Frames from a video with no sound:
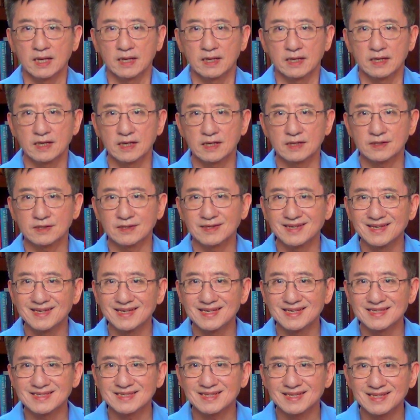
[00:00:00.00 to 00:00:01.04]
It
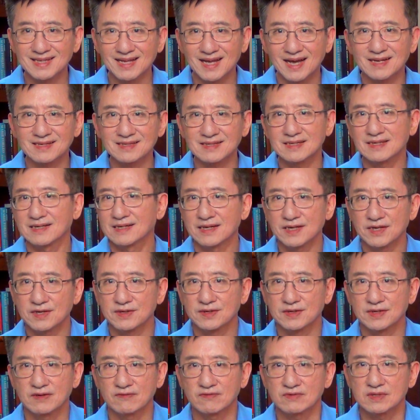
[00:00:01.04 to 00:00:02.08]
is not
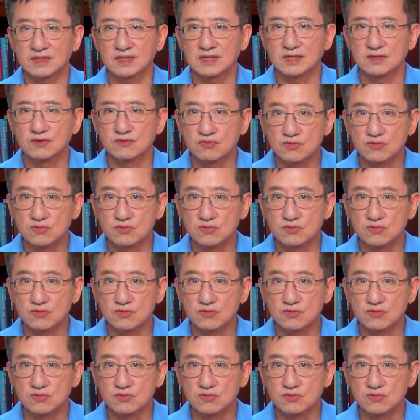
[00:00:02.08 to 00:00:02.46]
clear if the